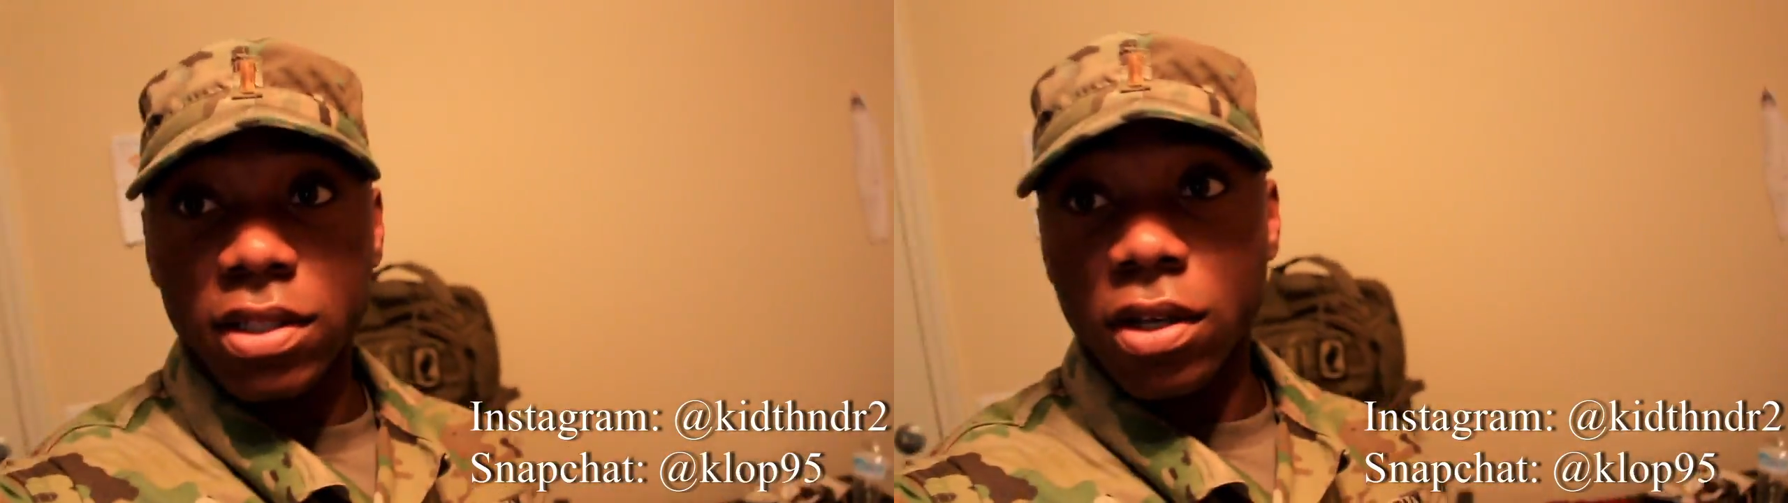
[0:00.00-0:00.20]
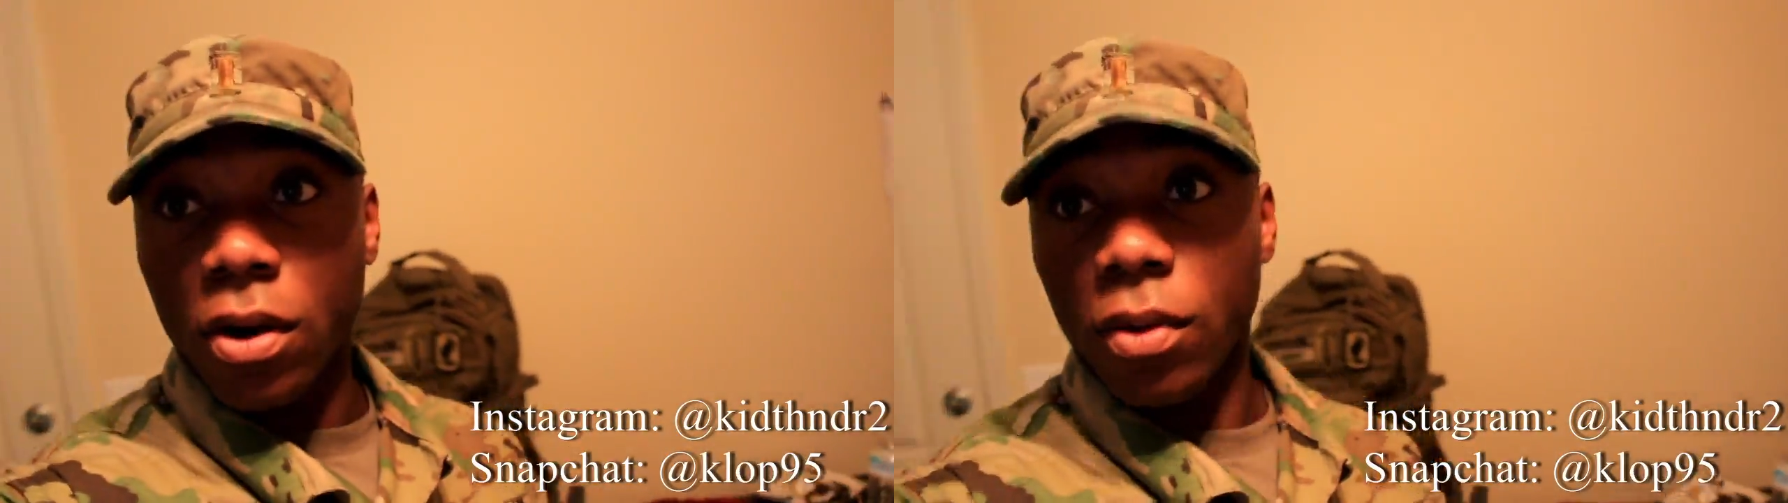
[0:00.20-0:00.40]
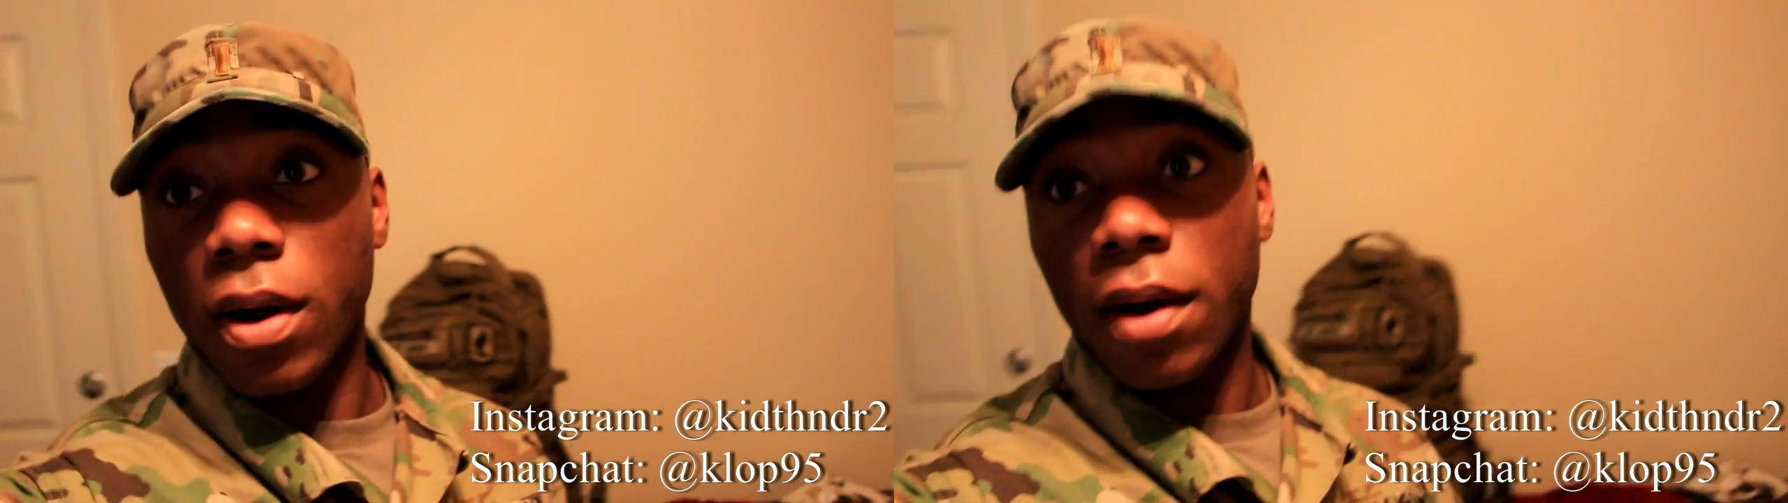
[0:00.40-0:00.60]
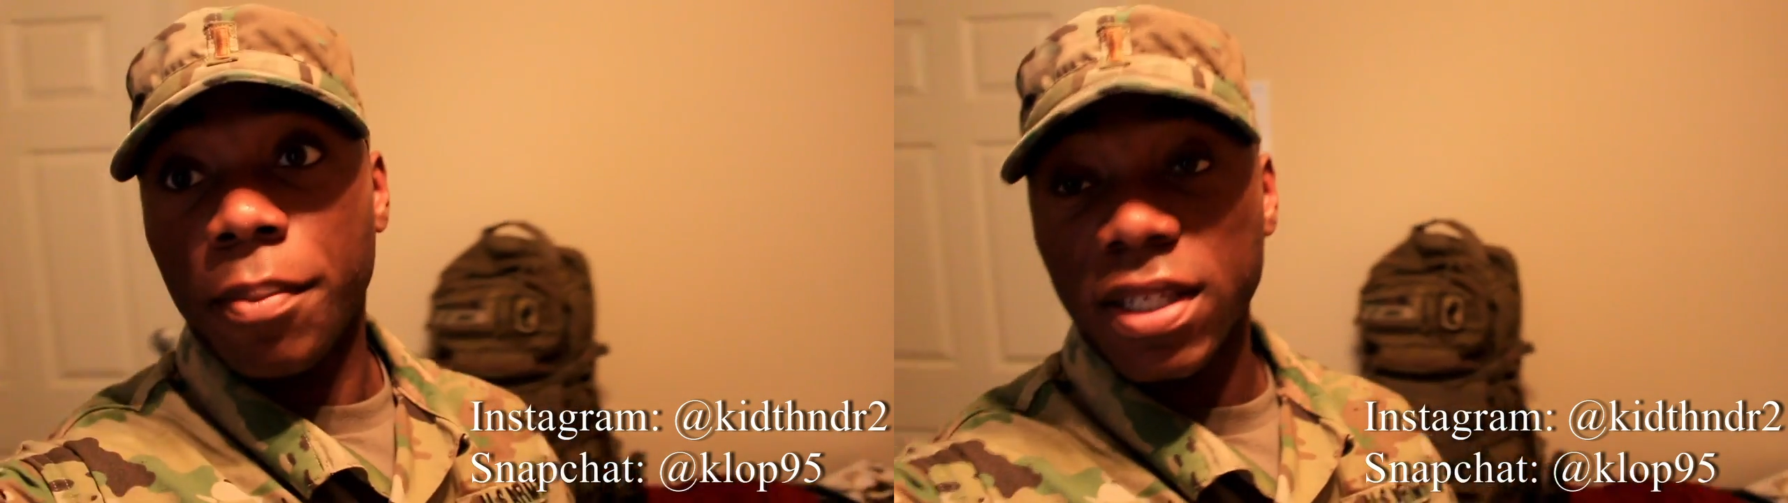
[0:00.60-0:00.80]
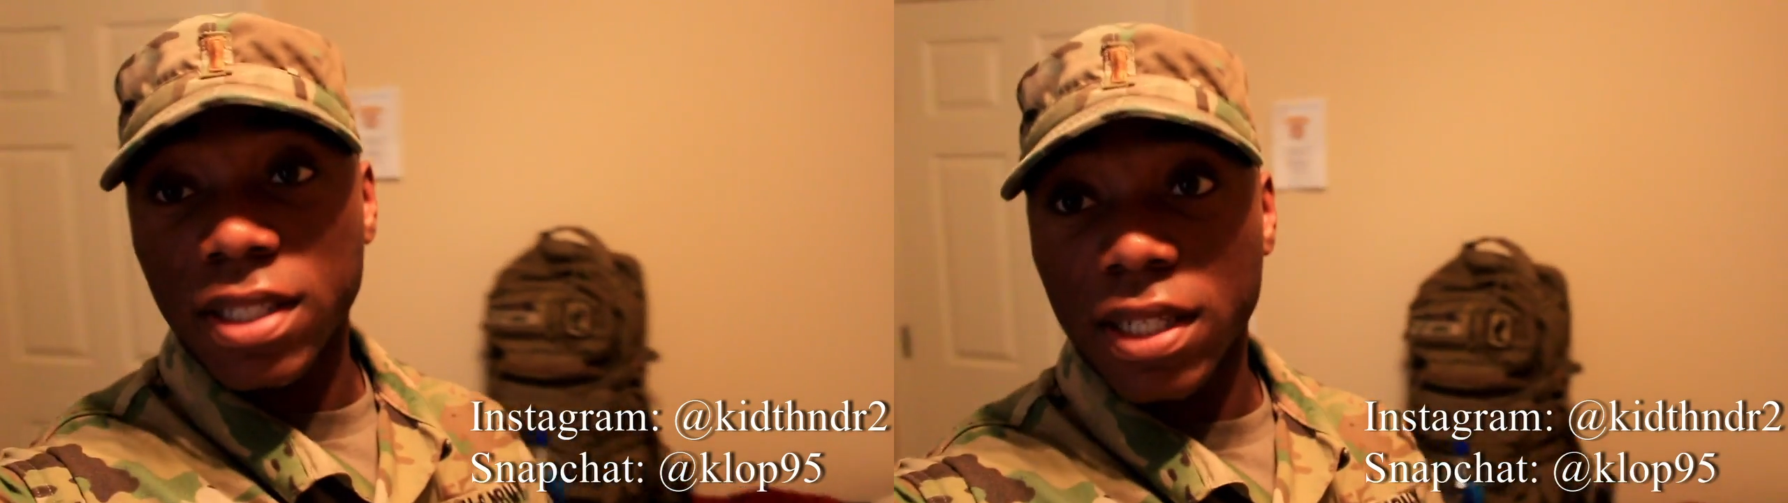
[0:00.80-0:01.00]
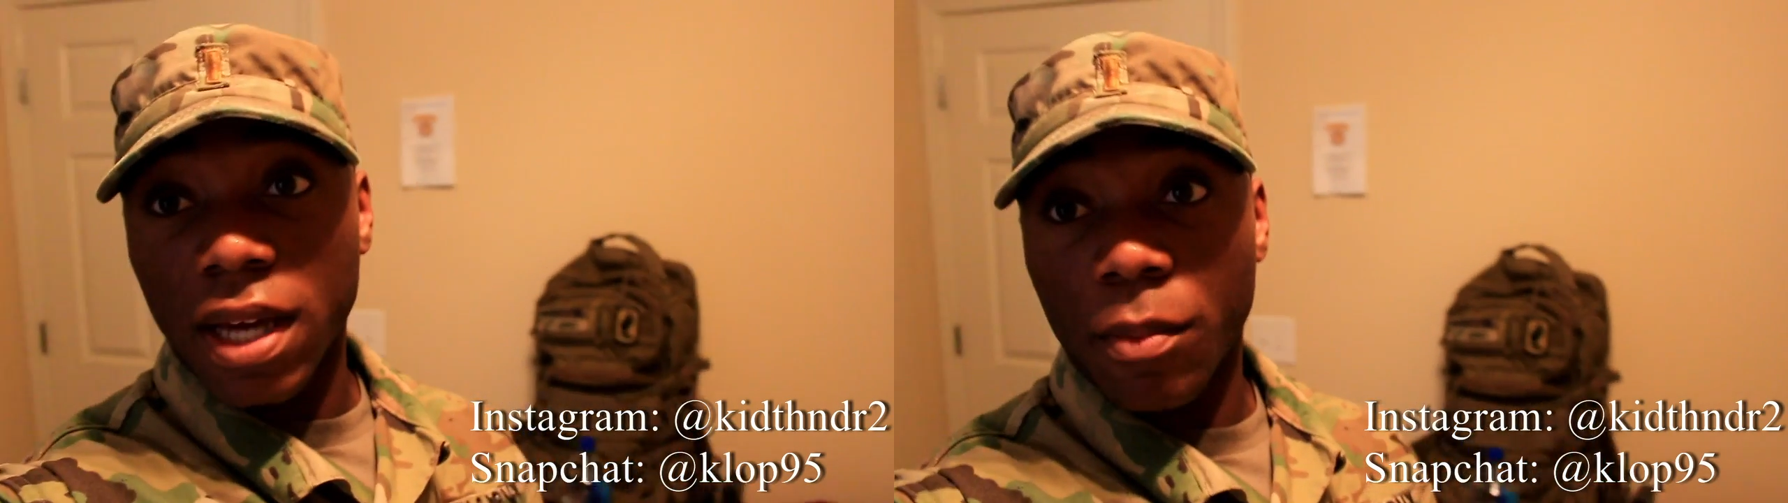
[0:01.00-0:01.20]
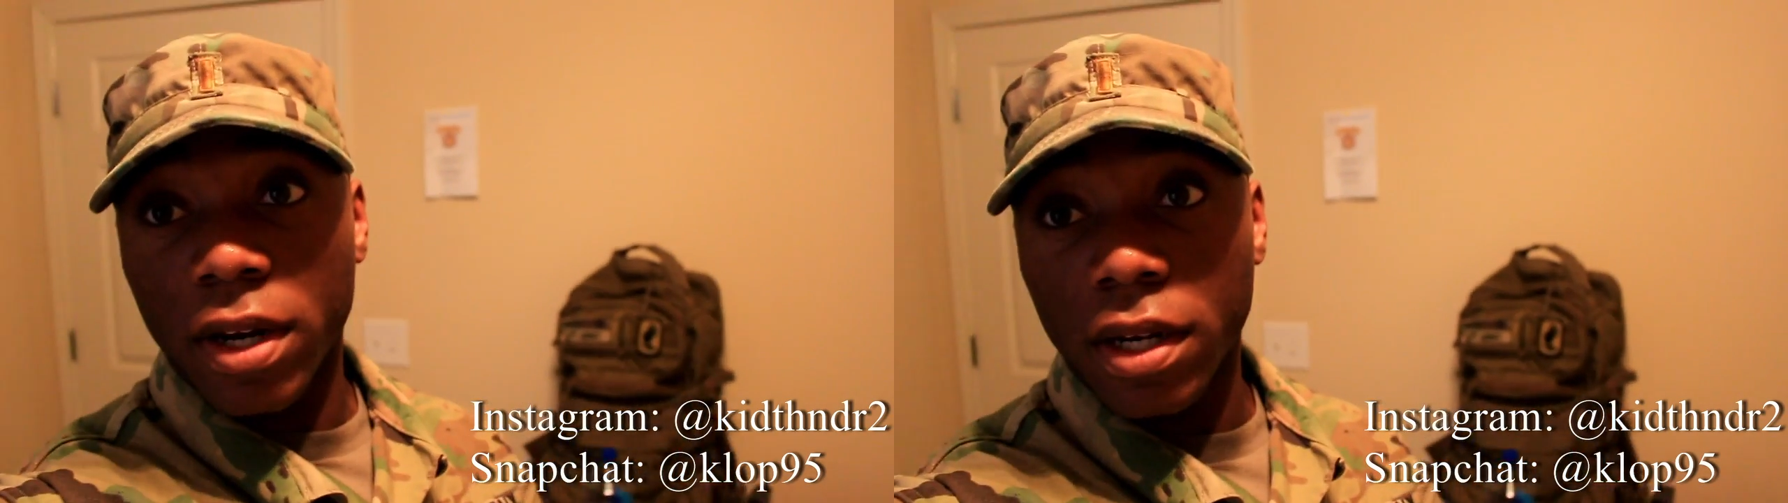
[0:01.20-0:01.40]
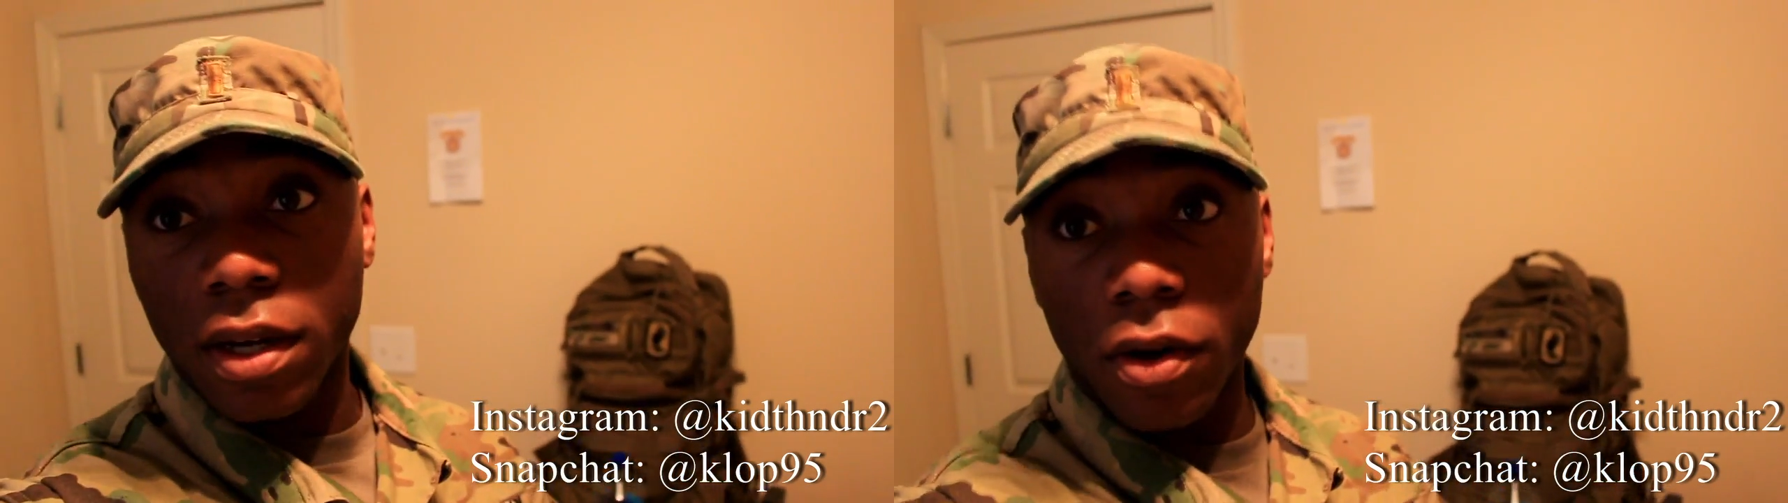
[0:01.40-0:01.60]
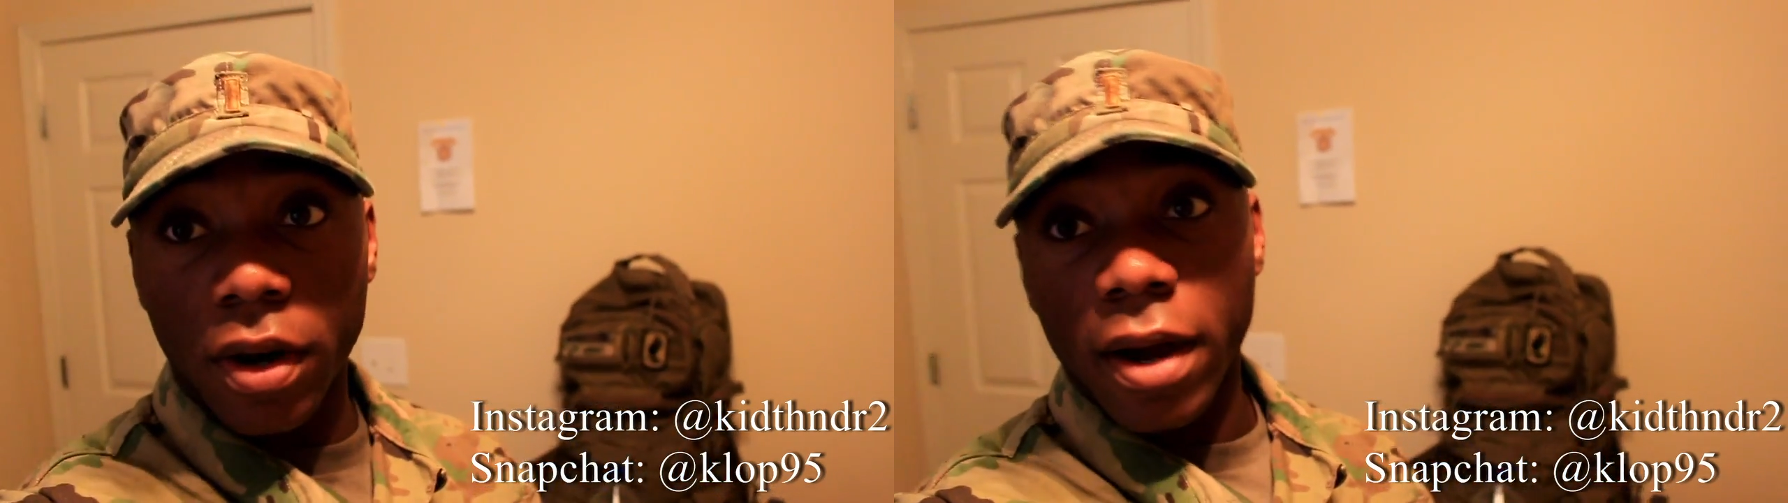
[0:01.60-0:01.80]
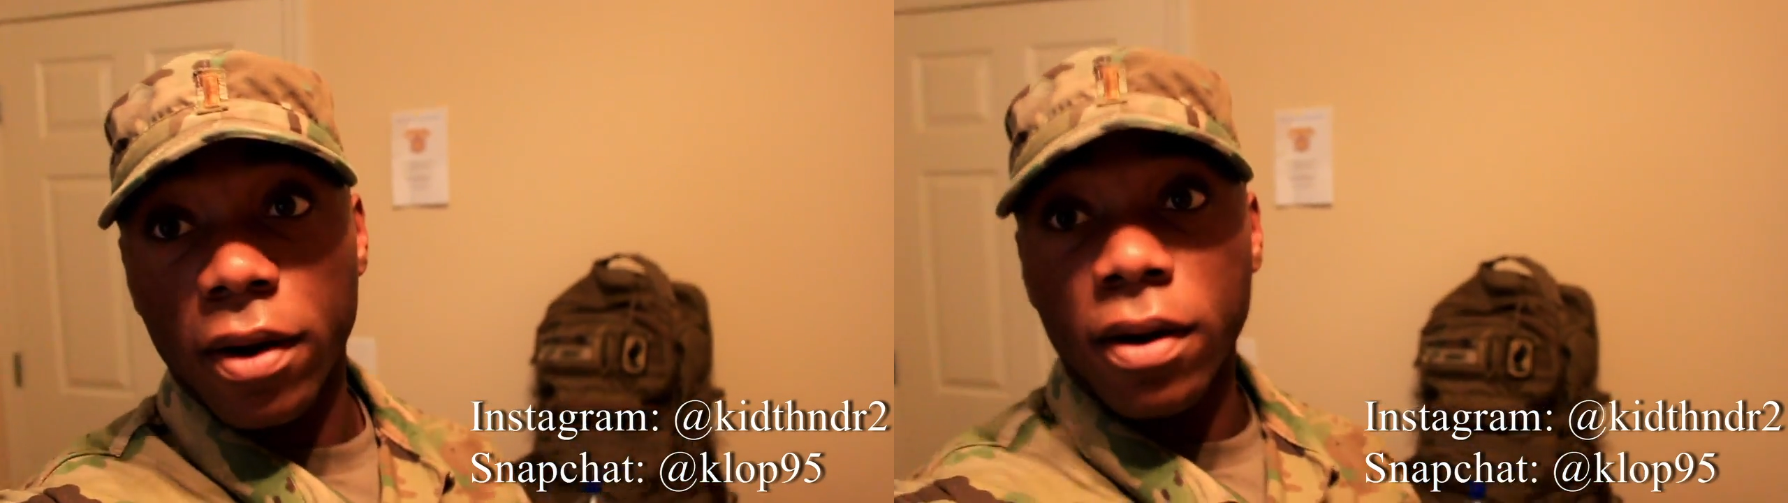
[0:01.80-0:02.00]
so uh, basically I'm ready to go
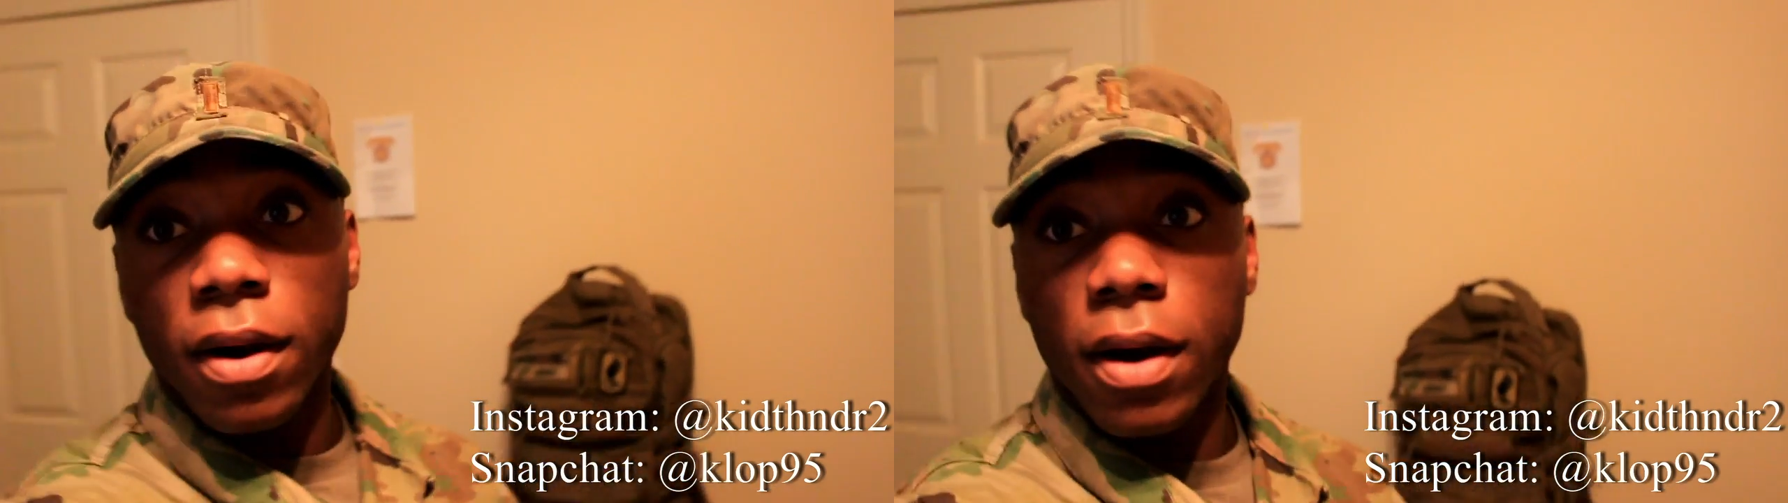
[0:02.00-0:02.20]
now.